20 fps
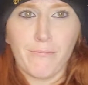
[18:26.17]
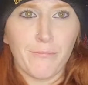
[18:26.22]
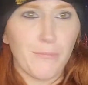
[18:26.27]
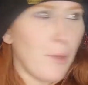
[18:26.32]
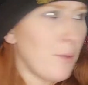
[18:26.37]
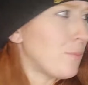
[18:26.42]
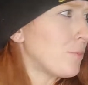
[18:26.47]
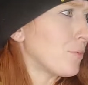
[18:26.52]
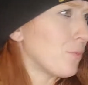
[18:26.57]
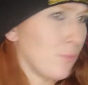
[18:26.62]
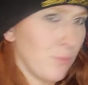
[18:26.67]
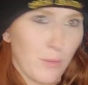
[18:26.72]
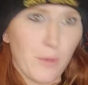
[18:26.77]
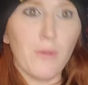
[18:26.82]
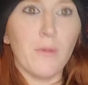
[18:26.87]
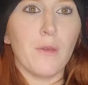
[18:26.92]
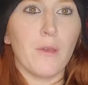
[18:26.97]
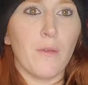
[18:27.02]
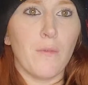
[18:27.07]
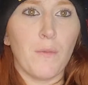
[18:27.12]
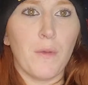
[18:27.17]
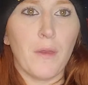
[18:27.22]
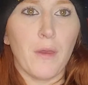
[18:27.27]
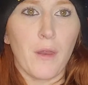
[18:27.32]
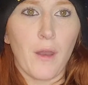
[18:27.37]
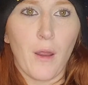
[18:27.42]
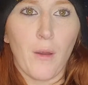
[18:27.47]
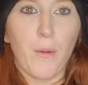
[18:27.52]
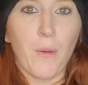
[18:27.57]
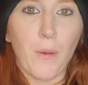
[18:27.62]
That was really
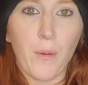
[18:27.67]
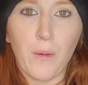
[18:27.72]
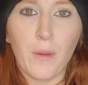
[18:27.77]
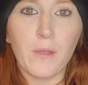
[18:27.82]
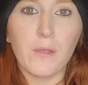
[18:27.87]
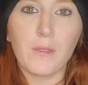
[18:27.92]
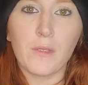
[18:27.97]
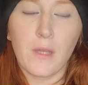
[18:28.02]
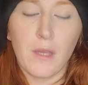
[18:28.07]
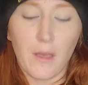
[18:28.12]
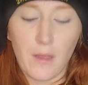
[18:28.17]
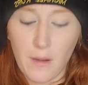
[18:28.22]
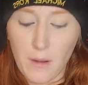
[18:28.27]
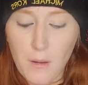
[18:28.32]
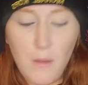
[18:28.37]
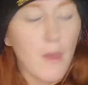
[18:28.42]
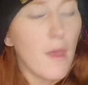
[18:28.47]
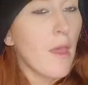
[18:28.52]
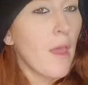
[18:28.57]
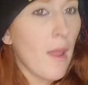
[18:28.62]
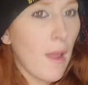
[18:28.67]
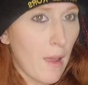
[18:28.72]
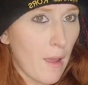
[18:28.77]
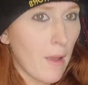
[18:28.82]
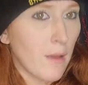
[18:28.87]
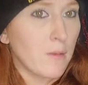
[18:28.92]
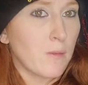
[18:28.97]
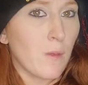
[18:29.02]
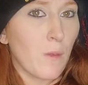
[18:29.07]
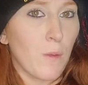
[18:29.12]
convenient. I reached in,
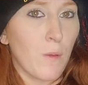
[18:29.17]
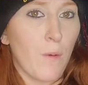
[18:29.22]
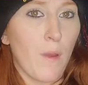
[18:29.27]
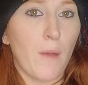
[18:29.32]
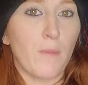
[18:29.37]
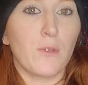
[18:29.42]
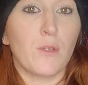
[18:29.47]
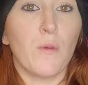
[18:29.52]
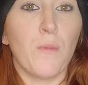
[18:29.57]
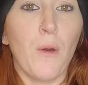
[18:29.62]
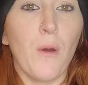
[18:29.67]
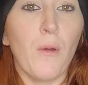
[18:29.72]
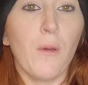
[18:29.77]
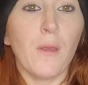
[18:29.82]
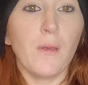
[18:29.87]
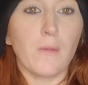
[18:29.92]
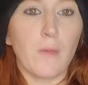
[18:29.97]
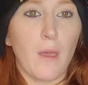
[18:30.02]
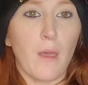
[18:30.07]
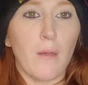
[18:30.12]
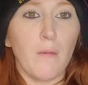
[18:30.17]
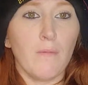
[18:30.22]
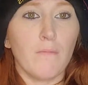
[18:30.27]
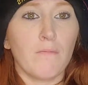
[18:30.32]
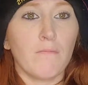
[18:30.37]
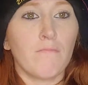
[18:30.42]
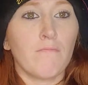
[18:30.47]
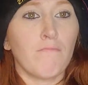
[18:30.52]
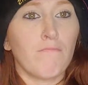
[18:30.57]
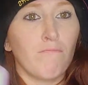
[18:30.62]
accidentally grabbed 2 ponies, and
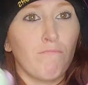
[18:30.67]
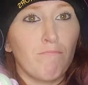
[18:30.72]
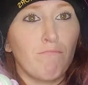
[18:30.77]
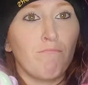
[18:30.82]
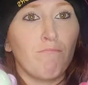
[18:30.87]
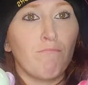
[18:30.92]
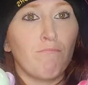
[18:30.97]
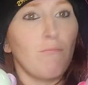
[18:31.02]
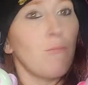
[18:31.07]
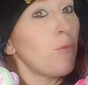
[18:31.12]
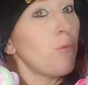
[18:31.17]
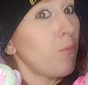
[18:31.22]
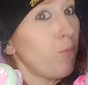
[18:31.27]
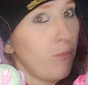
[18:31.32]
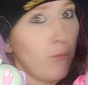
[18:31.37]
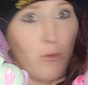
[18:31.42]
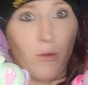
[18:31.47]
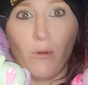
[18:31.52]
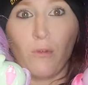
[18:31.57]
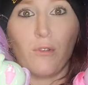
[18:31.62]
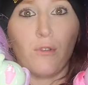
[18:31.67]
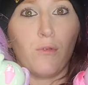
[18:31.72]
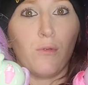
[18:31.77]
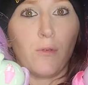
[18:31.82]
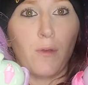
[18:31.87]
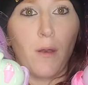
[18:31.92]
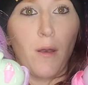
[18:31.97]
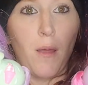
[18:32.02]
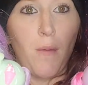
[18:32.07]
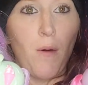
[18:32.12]
they're 2
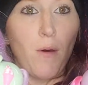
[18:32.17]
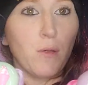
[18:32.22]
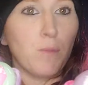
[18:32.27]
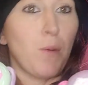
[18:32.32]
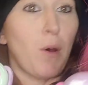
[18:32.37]
Sunday Best